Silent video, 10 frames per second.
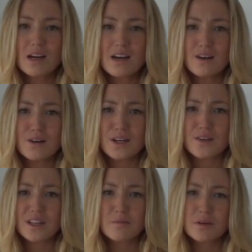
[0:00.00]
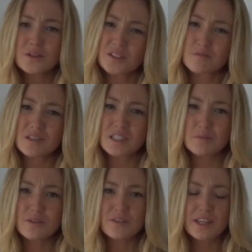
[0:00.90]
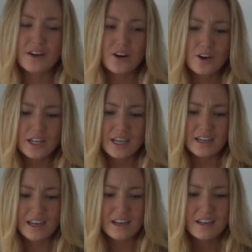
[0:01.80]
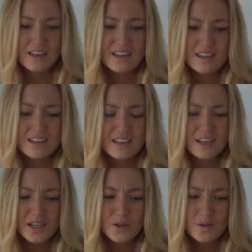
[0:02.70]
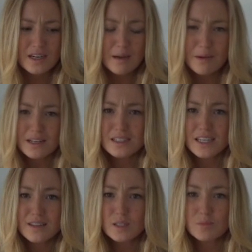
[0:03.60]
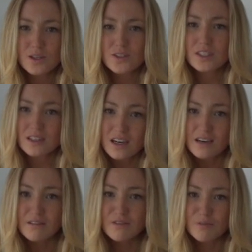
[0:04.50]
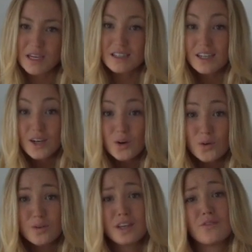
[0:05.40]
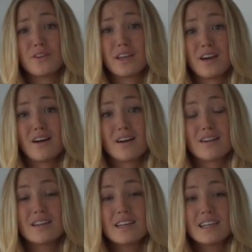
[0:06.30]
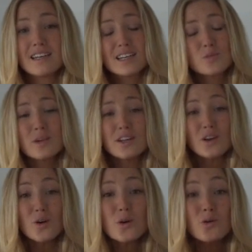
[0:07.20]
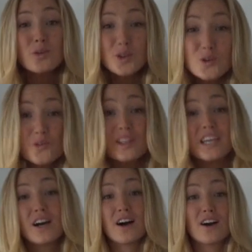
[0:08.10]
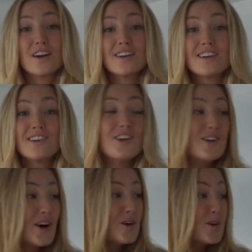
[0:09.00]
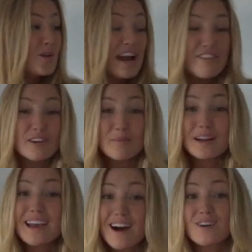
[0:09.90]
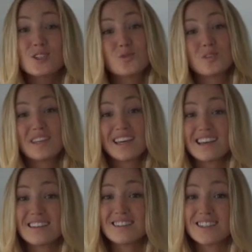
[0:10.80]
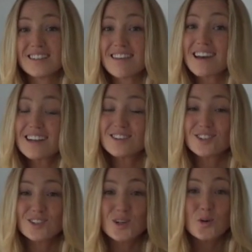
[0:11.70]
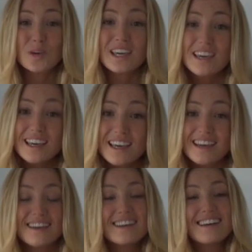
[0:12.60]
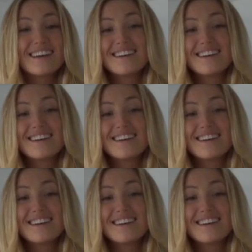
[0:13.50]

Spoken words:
wow, you know, that person must be really hurting. And you know what? I'm going to send this person love because I know who they really are. Because when you know who you really are, you know who everybody else really is. And that is so key.